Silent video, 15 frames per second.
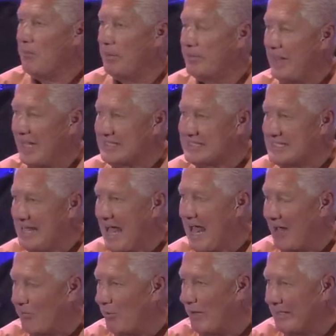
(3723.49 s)
But that's
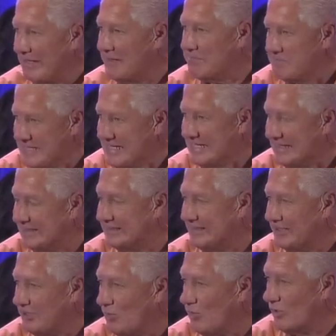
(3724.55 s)
not what it means
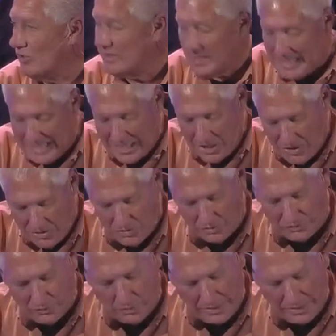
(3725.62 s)
in the word that he used.